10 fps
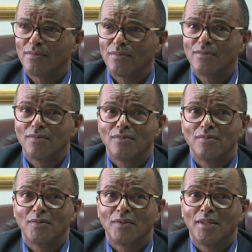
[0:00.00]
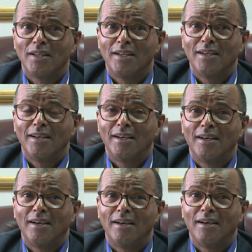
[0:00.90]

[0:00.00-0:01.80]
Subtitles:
Nothing is said.